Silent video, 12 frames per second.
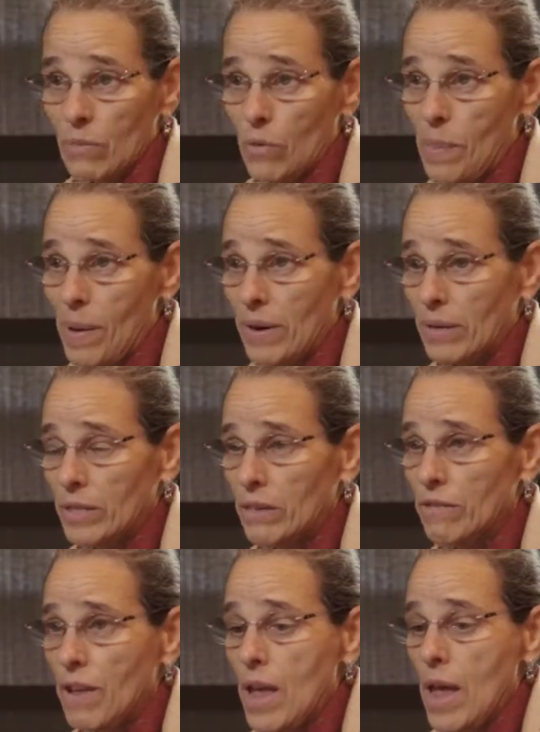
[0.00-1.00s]
and
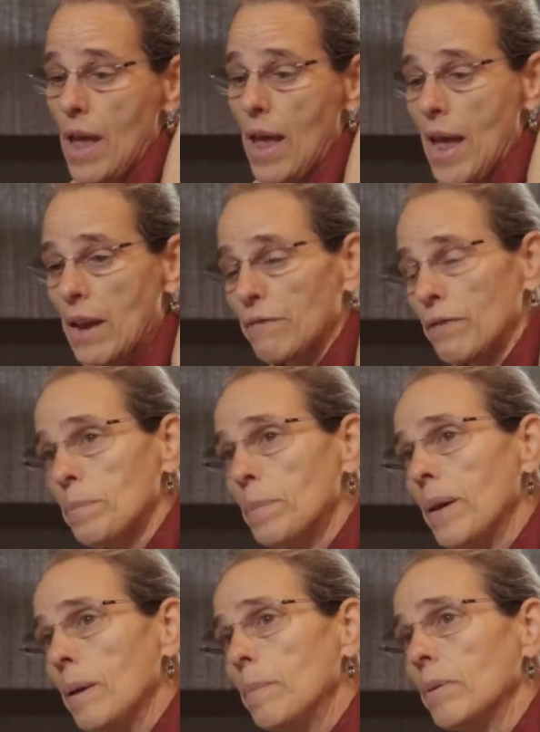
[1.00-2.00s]
repetitive. And for
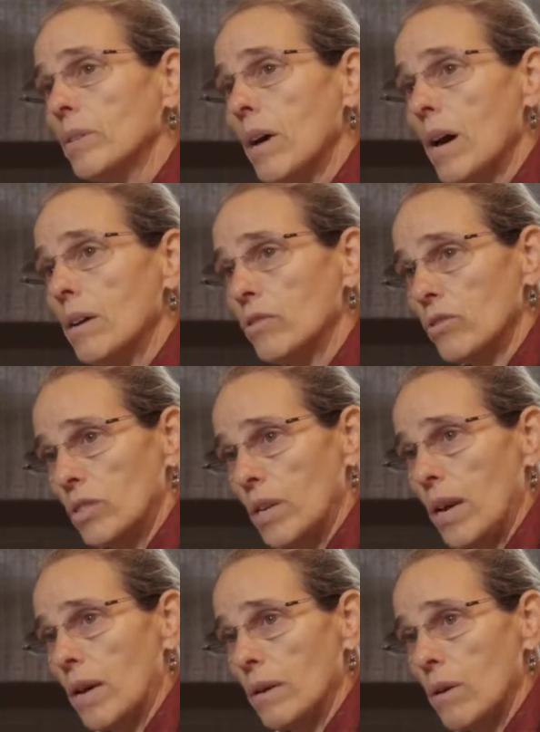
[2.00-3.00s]
people to
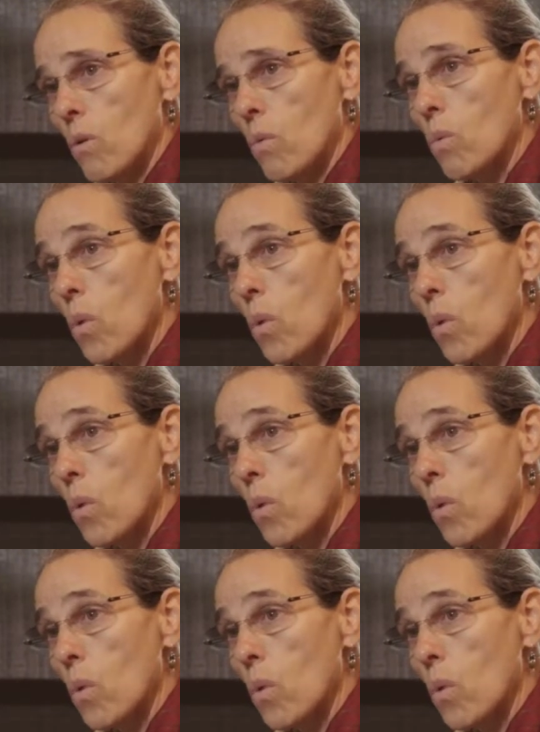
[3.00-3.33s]
understand